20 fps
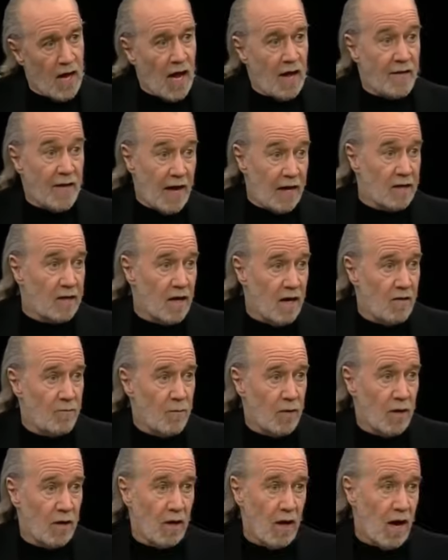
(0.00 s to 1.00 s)
And that gave
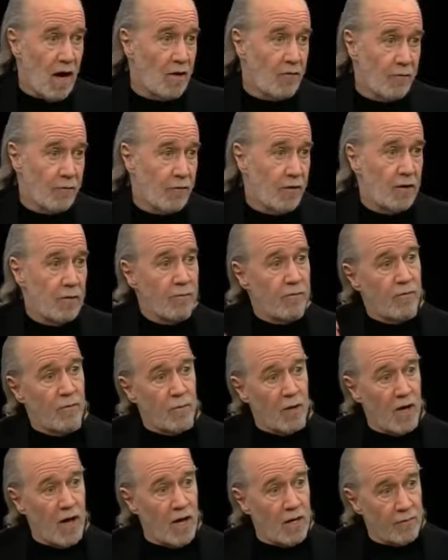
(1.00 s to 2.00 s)
me a lot of freedom
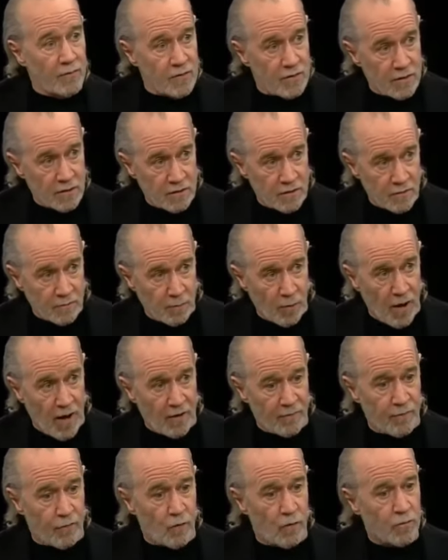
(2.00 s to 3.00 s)
from a kind of distant
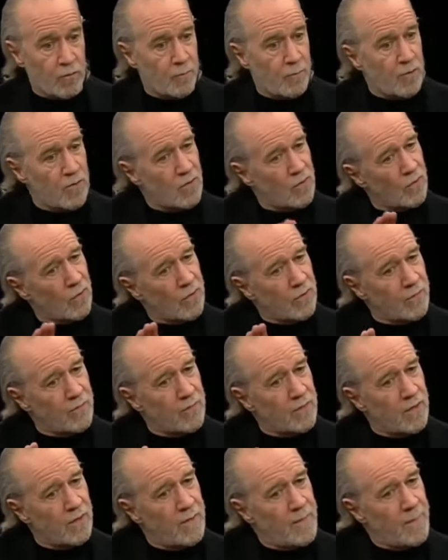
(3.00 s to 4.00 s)
platform to be sort
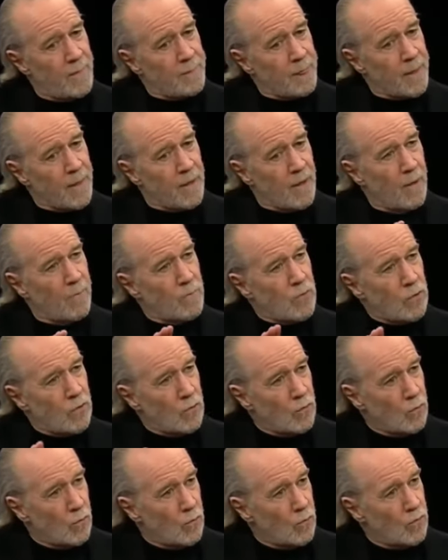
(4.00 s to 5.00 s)
of
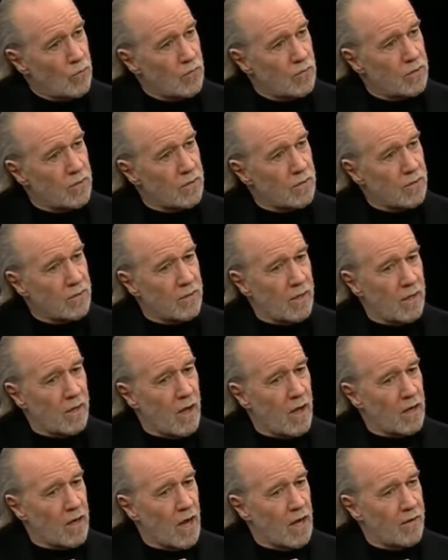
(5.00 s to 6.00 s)
amused, to
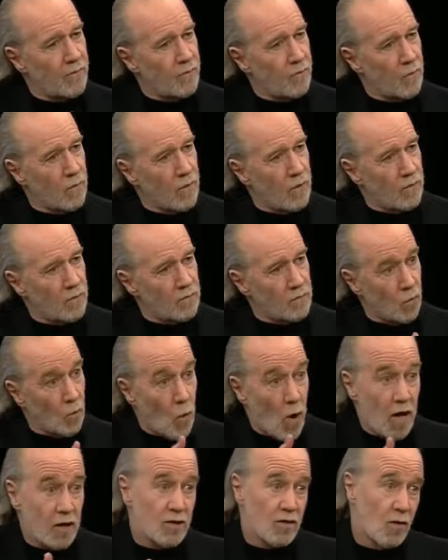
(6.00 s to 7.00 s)

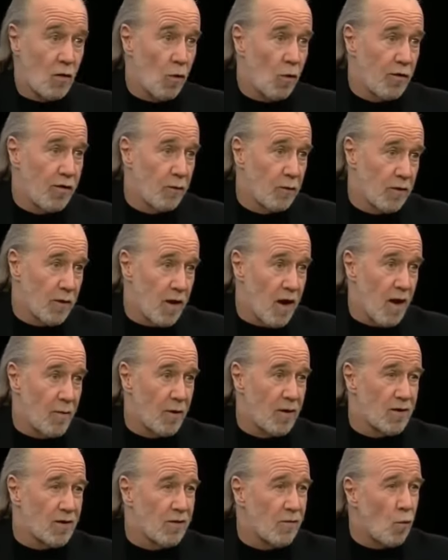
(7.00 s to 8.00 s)
watch the whole thing with a
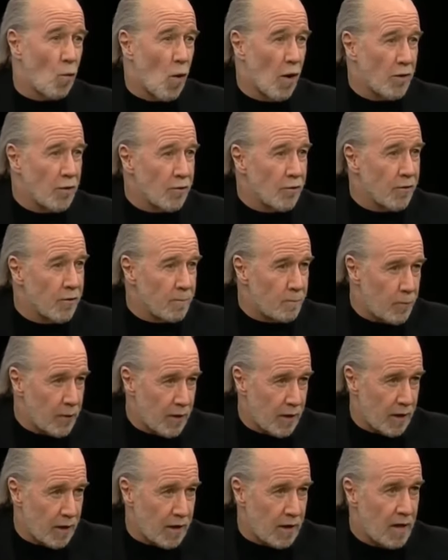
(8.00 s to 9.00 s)
combination of wonder and
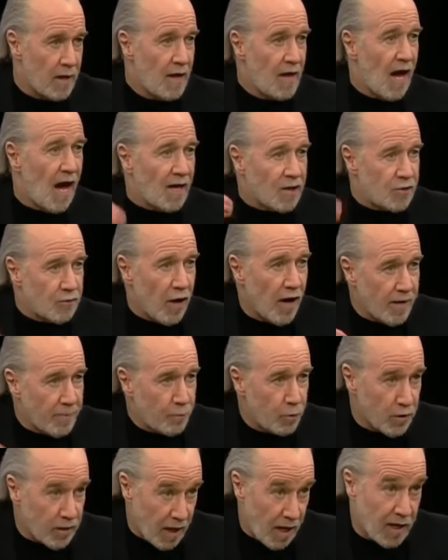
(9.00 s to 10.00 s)
pity and try to
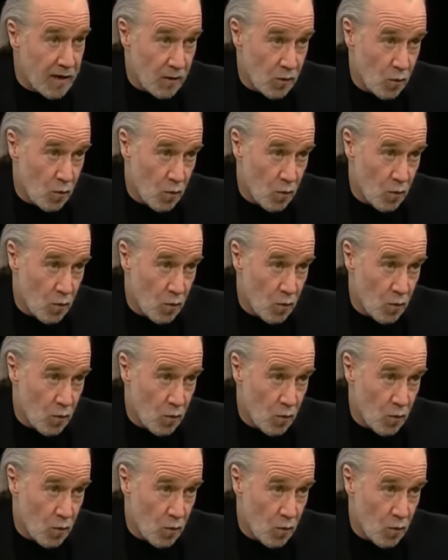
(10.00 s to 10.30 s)
put that into